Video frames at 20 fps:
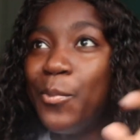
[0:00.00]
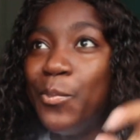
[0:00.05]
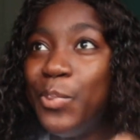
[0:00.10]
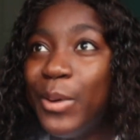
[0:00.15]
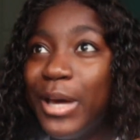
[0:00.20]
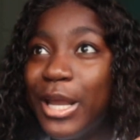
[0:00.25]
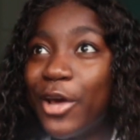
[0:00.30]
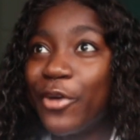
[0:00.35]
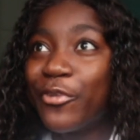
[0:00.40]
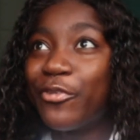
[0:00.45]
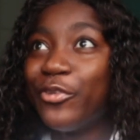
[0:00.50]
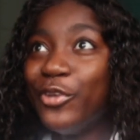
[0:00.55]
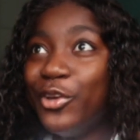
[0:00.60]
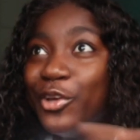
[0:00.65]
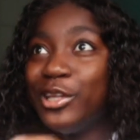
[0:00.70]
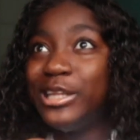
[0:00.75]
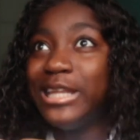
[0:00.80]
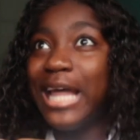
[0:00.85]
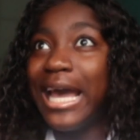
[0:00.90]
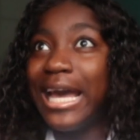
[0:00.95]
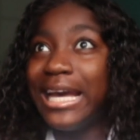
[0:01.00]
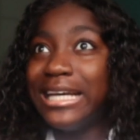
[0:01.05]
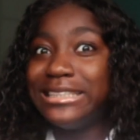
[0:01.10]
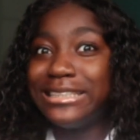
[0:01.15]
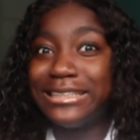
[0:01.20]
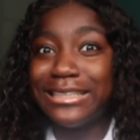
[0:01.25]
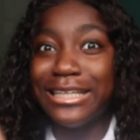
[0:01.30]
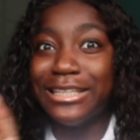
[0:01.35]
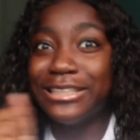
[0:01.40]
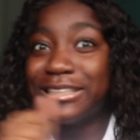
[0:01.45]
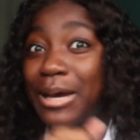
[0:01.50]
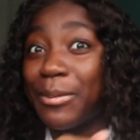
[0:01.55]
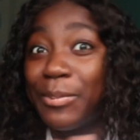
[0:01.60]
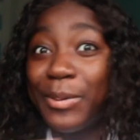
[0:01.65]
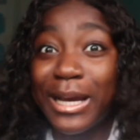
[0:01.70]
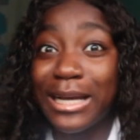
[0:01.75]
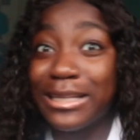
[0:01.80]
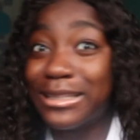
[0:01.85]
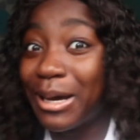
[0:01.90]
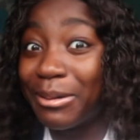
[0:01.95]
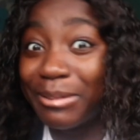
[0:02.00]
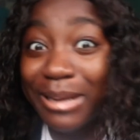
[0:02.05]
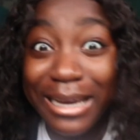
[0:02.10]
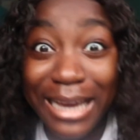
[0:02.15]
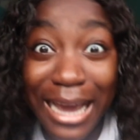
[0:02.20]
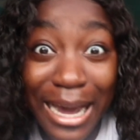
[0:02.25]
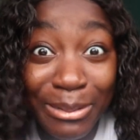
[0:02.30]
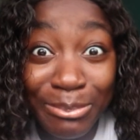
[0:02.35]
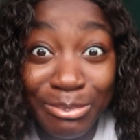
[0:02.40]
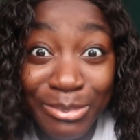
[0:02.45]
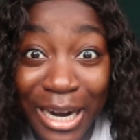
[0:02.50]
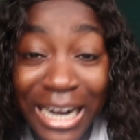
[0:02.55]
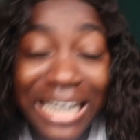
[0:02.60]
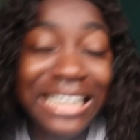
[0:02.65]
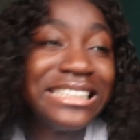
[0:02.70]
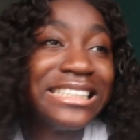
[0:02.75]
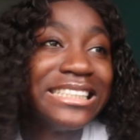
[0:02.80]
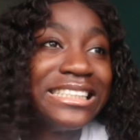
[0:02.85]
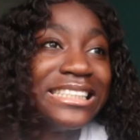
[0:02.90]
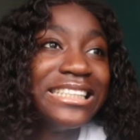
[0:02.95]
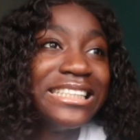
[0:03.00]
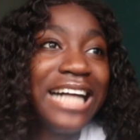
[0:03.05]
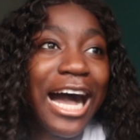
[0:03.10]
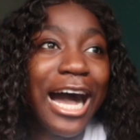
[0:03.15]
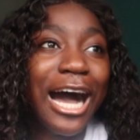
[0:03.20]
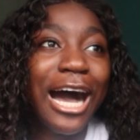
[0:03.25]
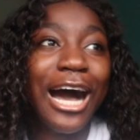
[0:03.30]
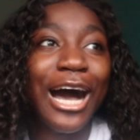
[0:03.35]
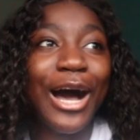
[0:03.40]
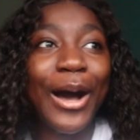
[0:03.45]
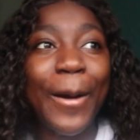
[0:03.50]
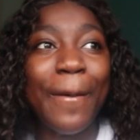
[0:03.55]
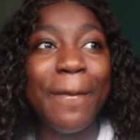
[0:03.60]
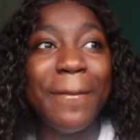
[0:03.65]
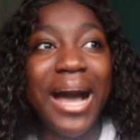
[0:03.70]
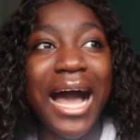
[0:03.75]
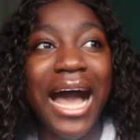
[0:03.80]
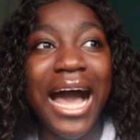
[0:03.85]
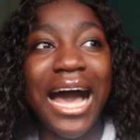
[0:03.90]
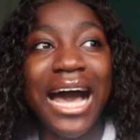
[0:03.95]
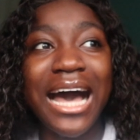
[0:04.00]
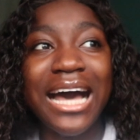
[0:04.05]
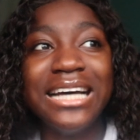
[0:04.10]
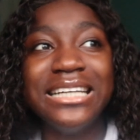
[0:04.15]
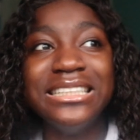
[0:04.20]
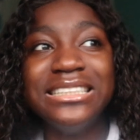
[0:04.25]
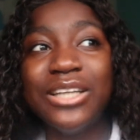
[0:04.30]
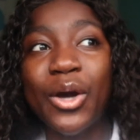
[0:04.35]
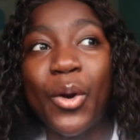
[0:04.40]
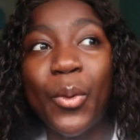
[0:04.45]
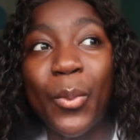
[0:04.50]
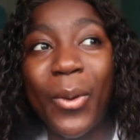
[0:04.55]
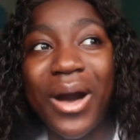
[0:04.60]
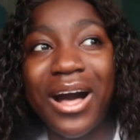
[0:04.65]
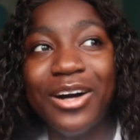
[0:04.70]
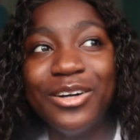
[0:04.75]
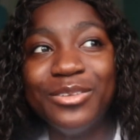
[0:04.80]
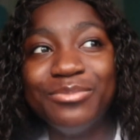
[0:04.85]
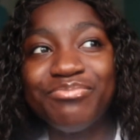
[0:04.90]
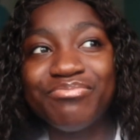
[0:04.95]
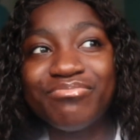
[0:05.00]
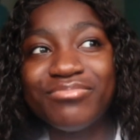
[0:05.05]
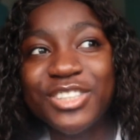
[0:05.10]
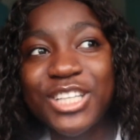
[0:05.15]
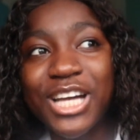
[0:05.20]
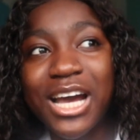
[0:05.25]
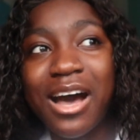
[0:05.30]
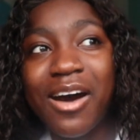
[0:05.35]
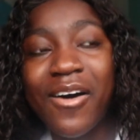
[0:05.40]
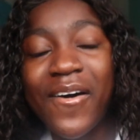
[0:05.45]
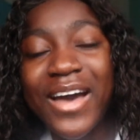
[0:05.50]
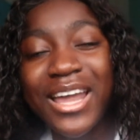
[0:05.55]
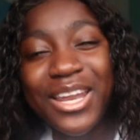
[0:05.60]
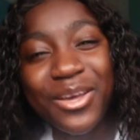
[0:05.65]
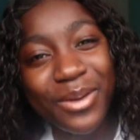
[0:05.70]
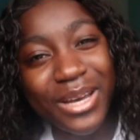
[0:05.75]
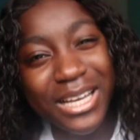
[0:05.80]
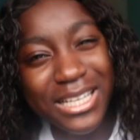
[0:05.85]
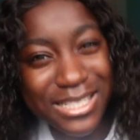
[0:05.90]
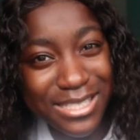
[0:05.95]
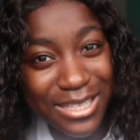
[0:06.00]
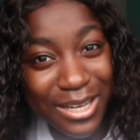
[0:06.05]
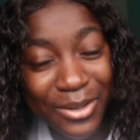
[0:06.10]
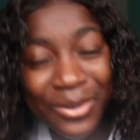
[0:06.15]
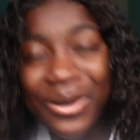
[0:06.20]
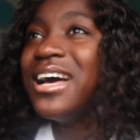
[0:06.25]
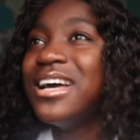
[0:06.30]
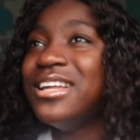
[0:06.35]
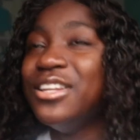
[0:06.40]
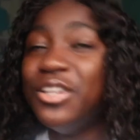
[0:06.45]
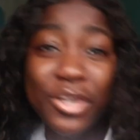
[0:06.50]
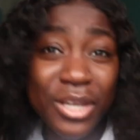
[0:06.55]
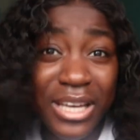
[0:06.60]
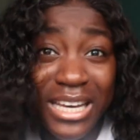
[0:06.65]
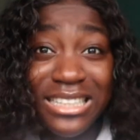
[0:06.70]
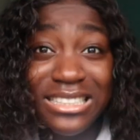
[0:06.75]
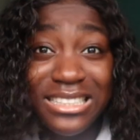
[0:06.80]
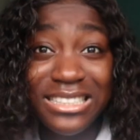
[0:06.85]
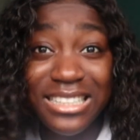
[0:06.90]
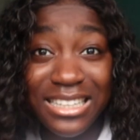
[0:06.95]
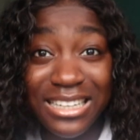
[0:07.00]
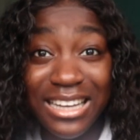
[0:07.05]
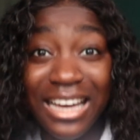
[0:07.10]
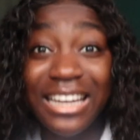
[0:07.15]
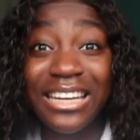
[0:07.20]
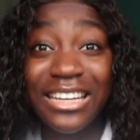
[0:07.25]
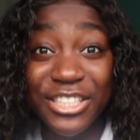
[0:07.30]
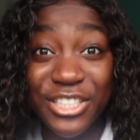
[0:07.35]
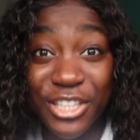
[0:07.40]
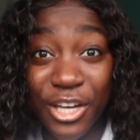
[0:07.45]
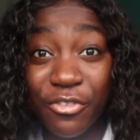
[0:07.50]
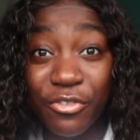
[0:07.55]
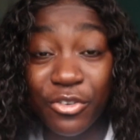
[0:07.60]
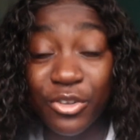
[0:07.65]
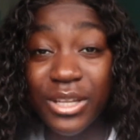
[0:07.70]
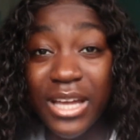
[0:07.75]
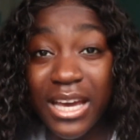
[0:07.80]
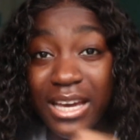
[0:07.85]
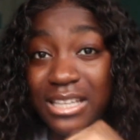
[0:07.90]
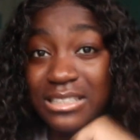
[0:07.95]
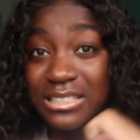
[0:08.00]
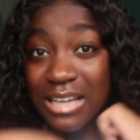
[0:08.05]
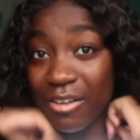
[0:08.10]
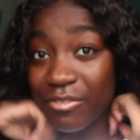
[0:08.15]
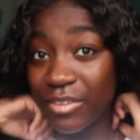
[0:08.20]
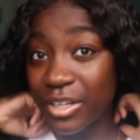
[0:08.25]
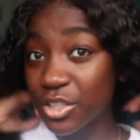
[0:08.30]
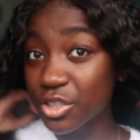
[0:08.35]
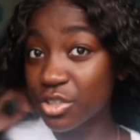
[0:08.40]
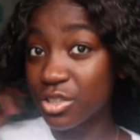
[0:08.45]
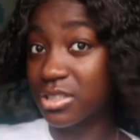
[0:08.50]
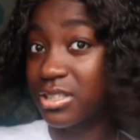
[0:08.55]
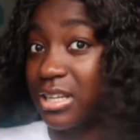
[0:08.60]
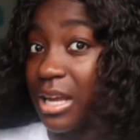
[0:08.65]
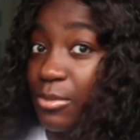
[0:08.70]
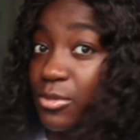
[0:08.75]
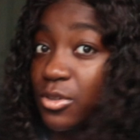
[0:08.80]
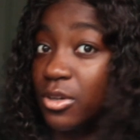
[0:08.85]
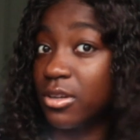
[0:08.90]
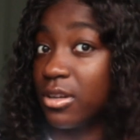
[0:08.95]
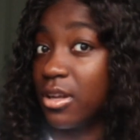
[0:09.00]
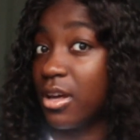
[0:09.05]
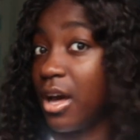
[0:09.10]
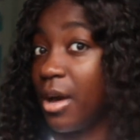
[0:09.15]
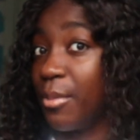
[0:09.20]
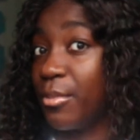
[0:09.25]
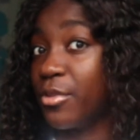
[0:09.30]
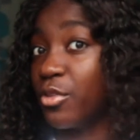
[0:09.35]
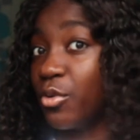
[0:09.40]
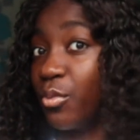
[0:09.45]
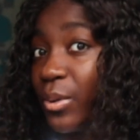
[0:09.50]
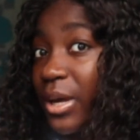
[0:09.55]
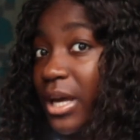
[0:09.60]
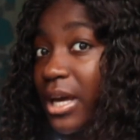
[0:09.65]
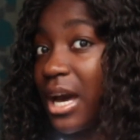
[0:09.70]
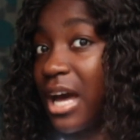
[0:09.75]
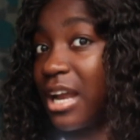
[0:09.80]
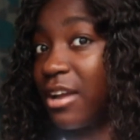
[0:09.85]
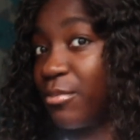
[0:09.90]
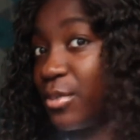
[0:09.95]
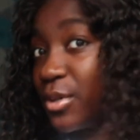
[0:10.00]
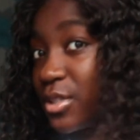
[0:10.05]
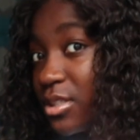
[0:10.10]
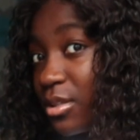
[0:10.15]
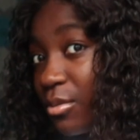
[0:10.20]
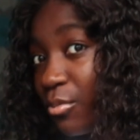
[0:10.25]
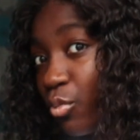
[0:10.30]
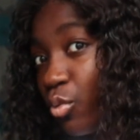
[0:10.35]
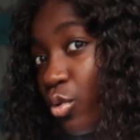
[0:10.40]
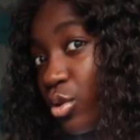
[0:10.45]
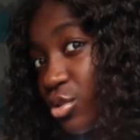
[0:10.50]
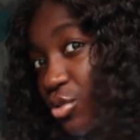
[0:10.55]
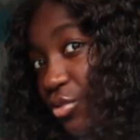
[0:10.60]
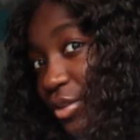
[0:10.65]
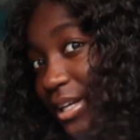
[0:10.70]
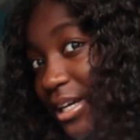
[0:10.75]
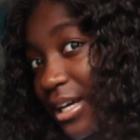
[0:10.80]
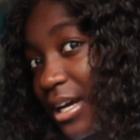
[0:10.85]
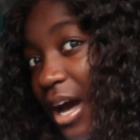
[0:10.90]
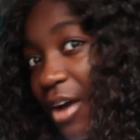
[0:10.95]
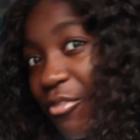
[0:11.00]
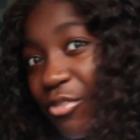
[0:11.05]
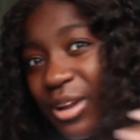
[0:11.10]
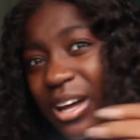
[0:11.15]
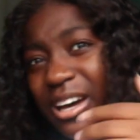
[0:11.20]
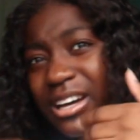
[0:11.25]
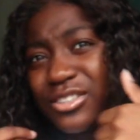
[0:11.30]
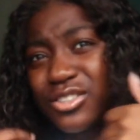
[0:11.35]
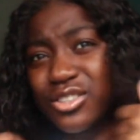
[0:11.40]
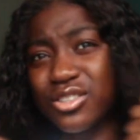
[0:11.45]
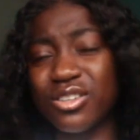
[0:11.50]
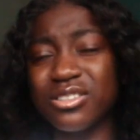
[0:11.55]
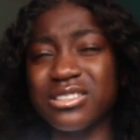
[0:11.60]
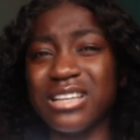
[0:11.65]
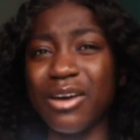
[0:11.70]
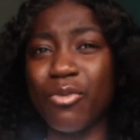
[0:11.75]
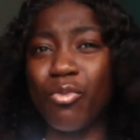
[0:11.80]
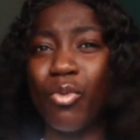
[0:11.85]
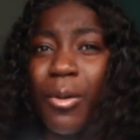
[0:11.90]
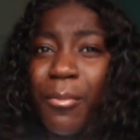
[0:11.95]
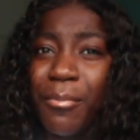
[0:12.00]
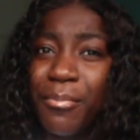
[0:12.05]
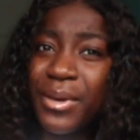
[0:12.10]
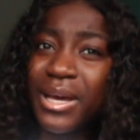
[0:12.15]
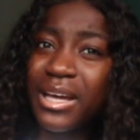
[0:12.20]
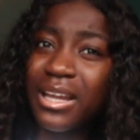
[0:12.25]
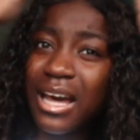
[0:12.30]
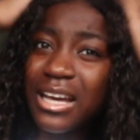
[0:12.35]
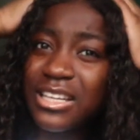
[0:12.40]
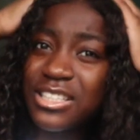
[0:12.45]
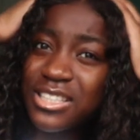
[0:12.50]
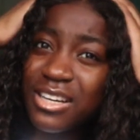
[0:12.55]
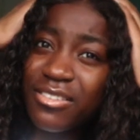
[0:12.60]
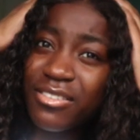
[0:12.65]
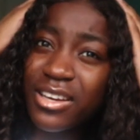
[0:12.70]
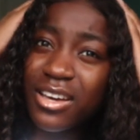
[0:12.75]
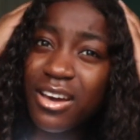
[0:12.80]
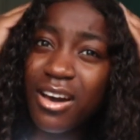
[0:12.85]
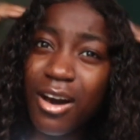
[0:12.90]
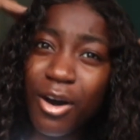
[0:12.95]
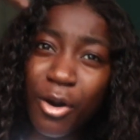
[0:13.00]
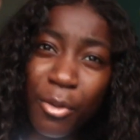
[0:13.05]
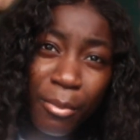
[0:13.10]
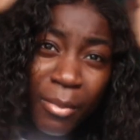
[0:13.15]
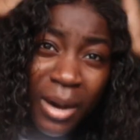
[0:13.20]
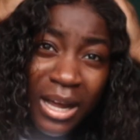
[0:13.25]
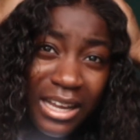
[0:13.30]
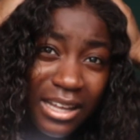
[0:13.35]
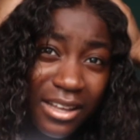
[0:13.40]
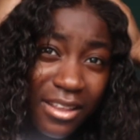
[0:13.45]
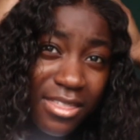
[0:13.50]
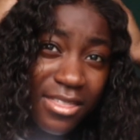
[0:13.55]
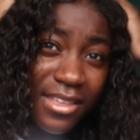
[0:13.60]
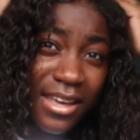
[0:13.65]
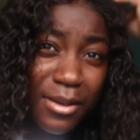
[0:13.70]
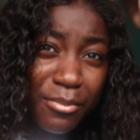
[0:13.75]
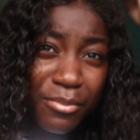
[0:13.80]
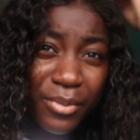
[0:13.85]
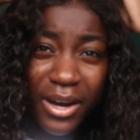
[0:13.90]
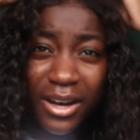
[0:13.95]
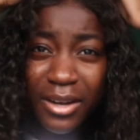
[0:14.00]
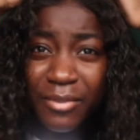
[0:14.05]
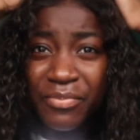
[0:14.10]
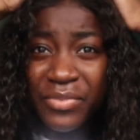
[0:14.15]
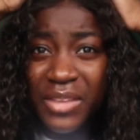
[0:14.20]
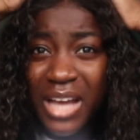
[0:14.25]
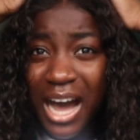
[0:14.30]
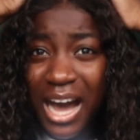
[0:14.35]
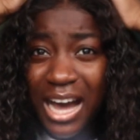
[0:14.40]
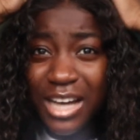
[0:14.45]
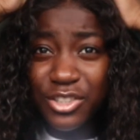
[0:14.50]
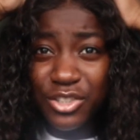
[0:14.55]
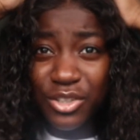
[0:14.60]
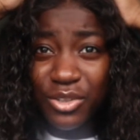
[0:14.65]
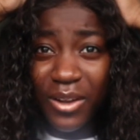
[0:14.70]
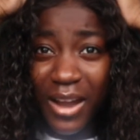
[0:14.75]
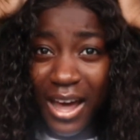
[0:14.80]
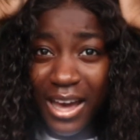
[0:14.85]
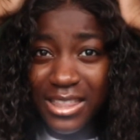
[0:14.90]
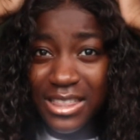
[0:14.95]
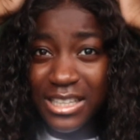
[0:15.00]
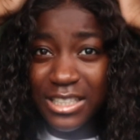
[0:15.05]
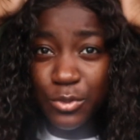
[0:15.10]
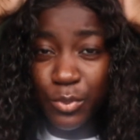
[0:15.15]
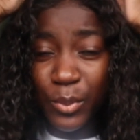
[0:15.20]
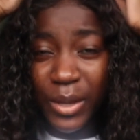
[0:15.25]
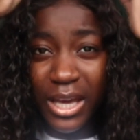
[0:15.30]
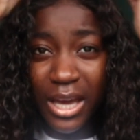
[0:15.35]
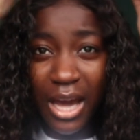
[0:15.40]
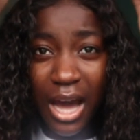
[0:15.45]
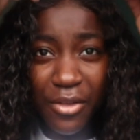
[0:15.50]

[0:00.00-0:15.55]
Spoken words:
been a few days since I picked up the camera, and well, ciao. Anyway, so New Year's is in like literally a few days. I've literally just slapped on the wig, kind of put some water in it. I feel like it just looks like one big like Jerry curl mullet thing, but I do like this wig.